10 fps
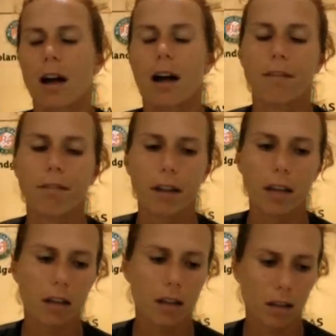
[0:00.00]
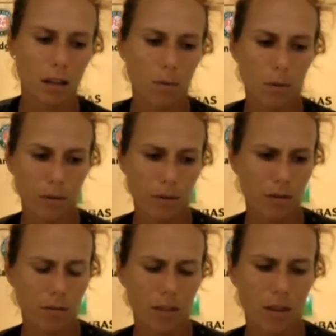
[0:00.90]
I think it wasn't
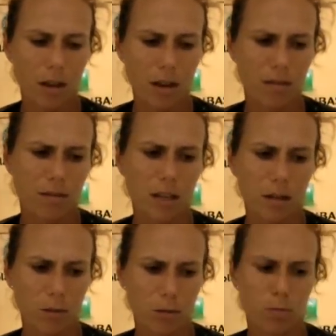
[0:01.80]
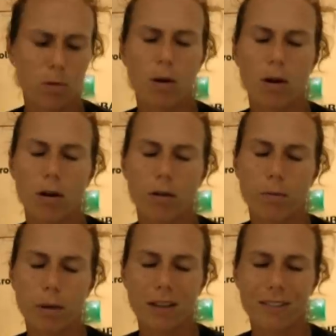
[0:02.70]
even that. I think it was more
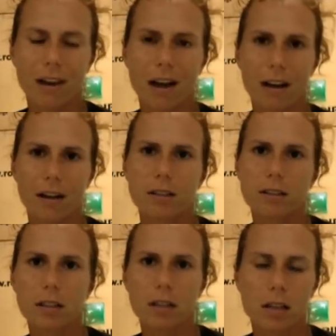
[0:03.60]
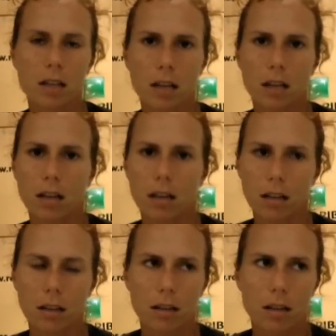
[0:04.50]
of being tired.
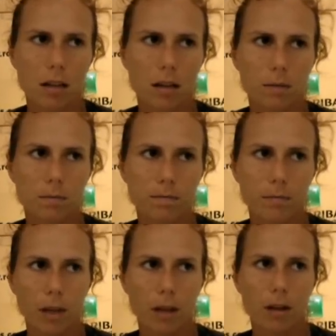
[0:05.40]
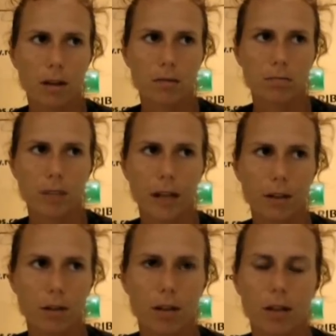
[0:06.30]
And I
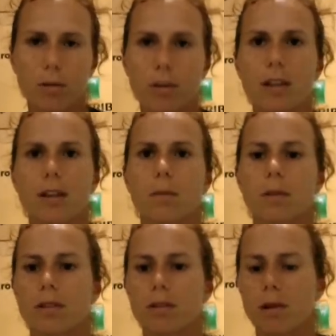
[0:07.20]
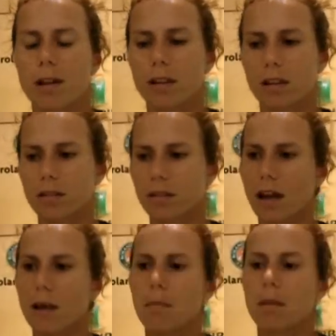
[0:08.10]
don't think it's about the
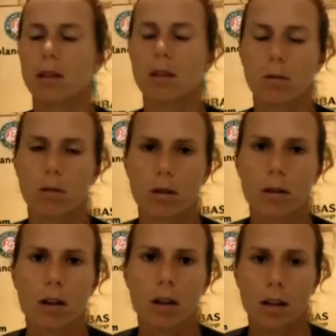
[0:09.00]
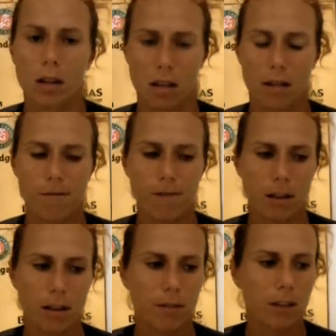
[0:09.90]
excitement or
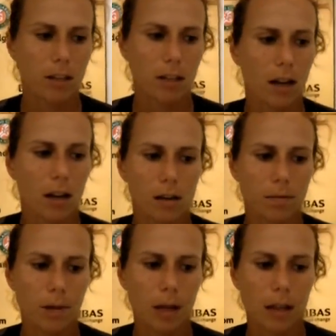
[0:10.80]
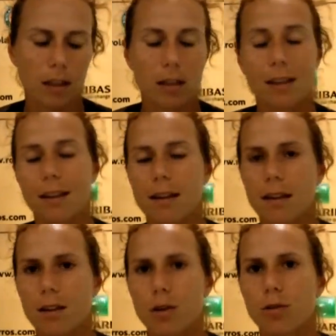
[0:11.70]
anything. I think the
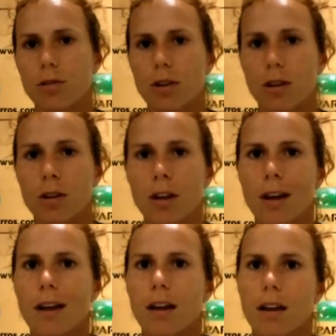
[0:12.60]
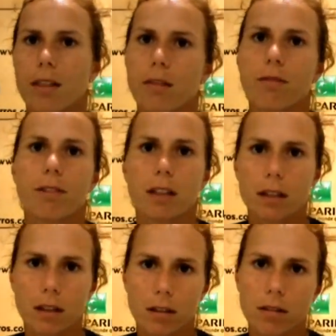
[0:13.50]
key is in the
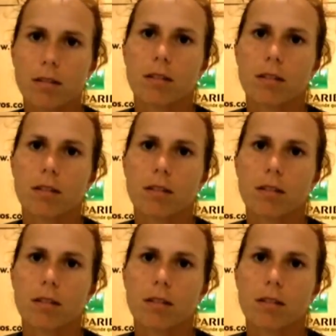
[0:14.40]
fitness